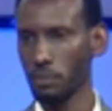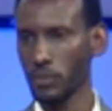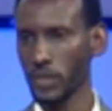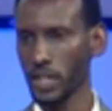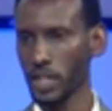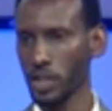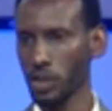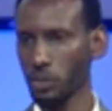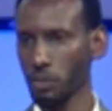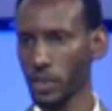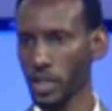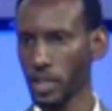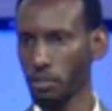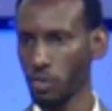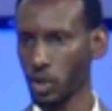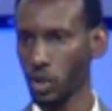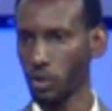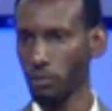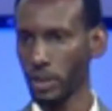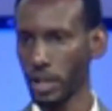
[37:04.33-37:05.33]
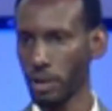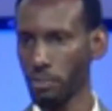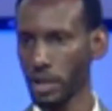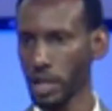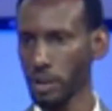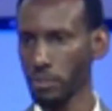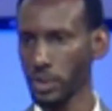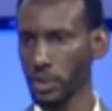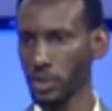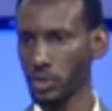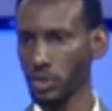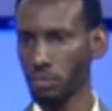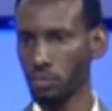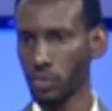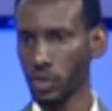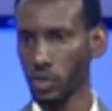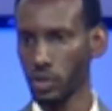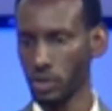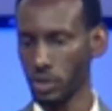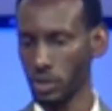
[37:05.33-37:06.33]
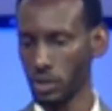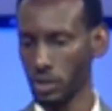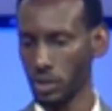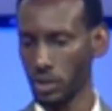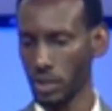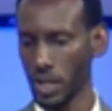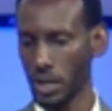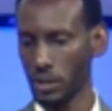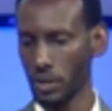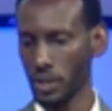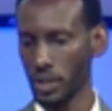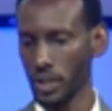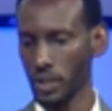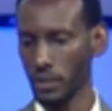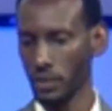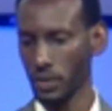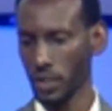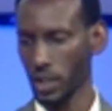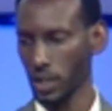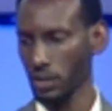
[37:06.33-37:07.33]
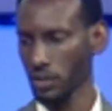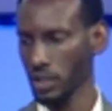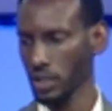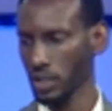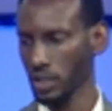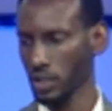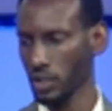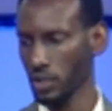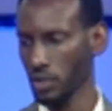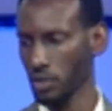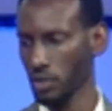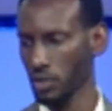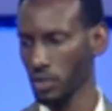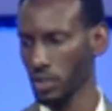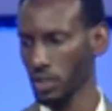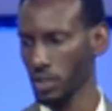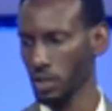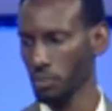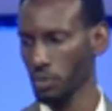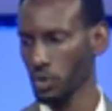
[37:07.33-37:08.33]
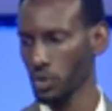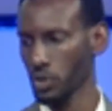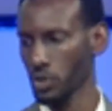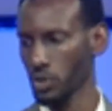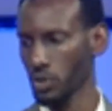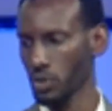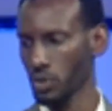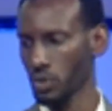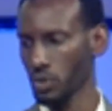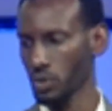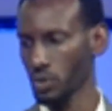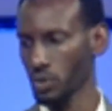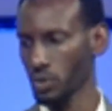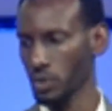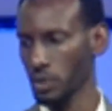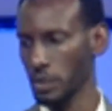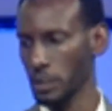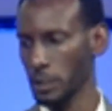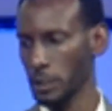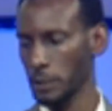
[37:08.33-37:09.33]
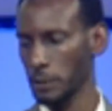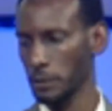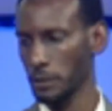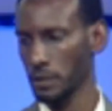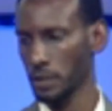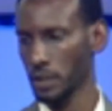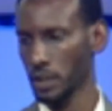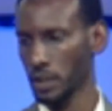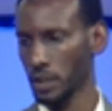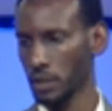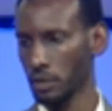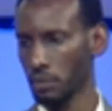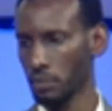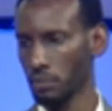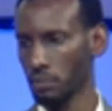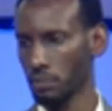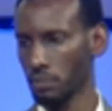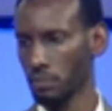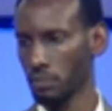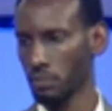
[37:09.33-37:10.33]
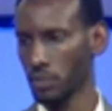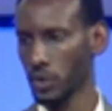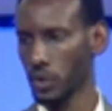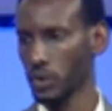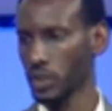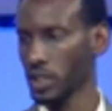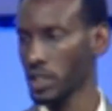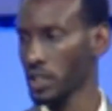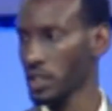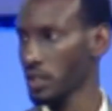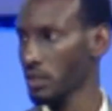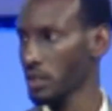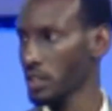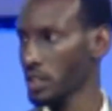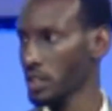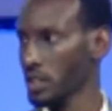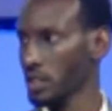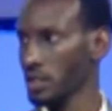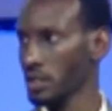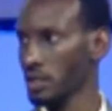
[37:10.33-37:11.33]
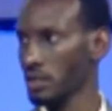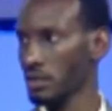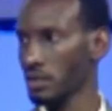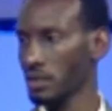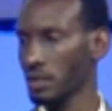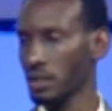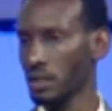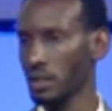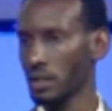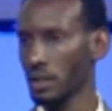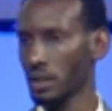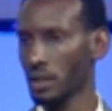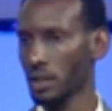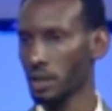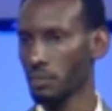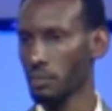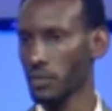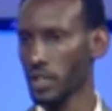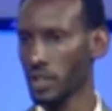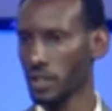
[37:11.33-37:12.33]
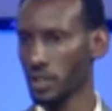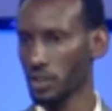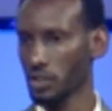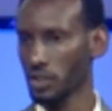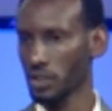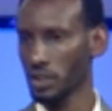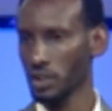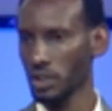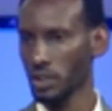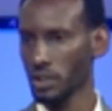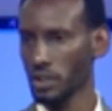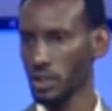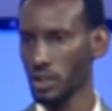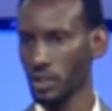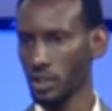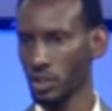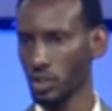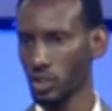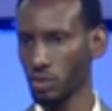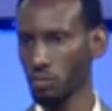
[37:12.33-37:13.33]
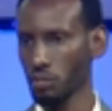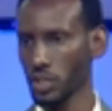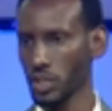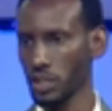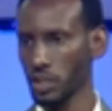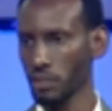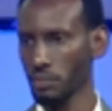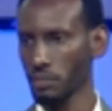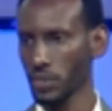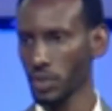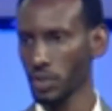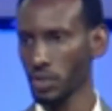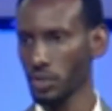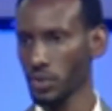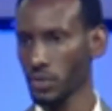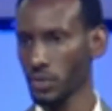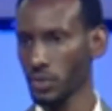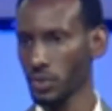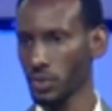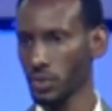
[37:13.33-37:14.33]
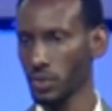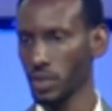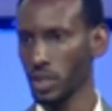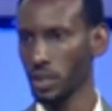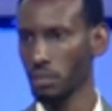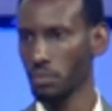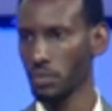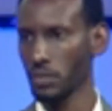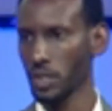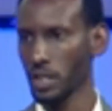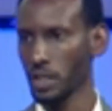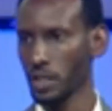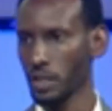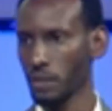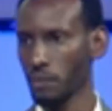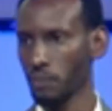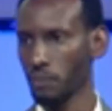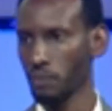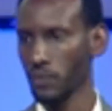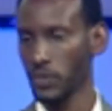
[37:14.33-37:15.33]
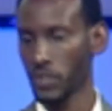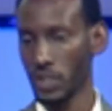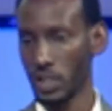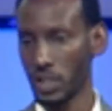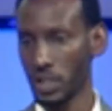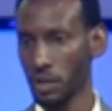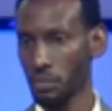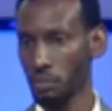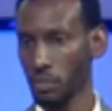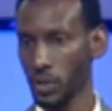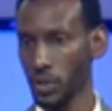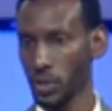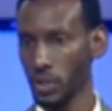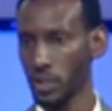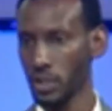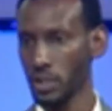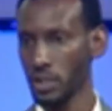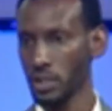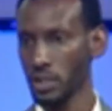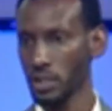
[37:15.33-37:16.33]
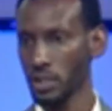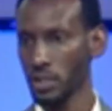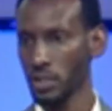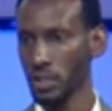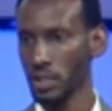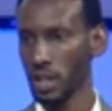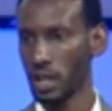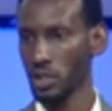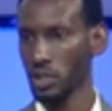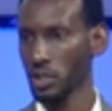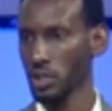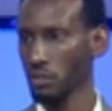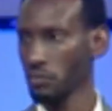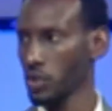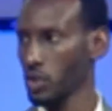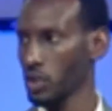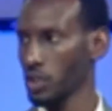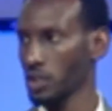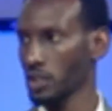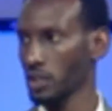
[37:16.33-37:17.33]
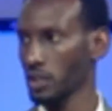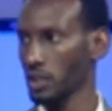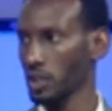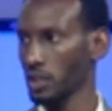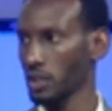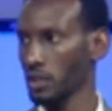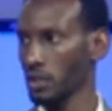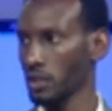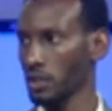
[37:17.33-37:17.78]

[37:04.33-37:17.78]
help them over a map and narrow down the areas that they're supposed to build their terraces, that's actually turned out to be something useful to them. The second part is actually monitoring.